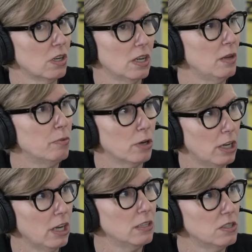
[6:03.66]
keep
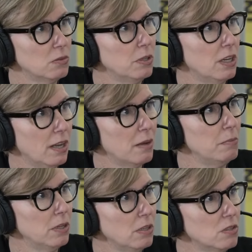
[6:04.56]
working until we can get
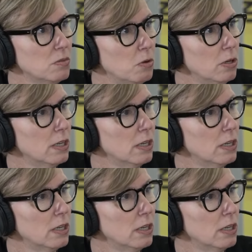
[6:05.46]
millions more.